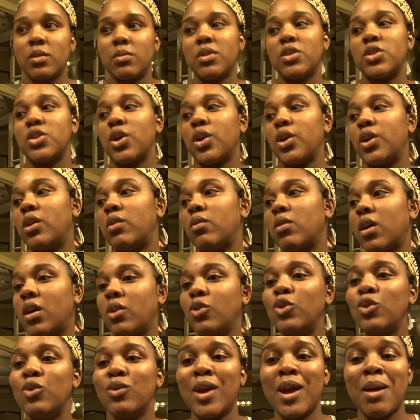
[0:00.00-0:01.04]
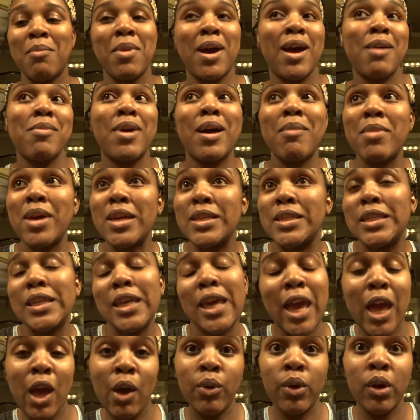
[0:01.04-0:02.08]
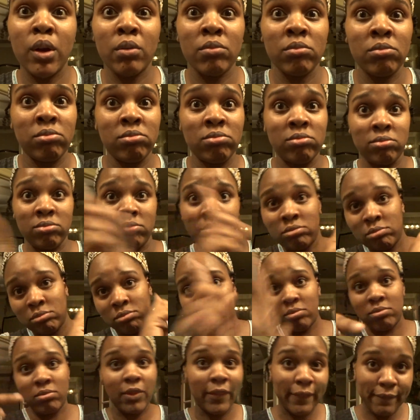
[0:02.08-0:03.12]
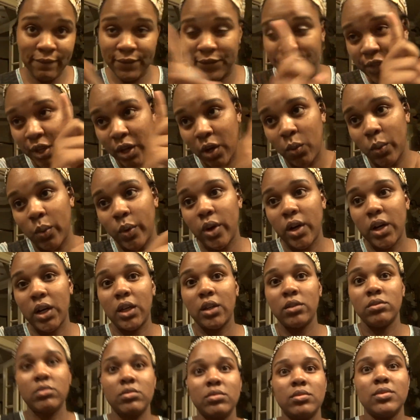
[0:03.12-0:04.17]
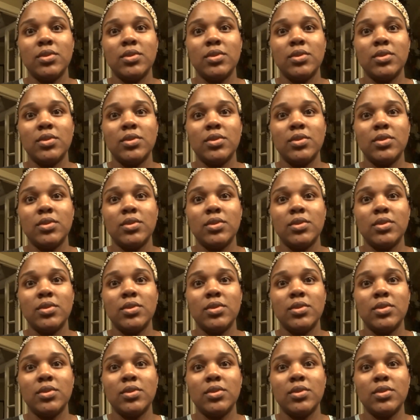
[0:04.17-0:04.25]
I'm gonna turn you around. Do not mind my messy counter. Fair warning.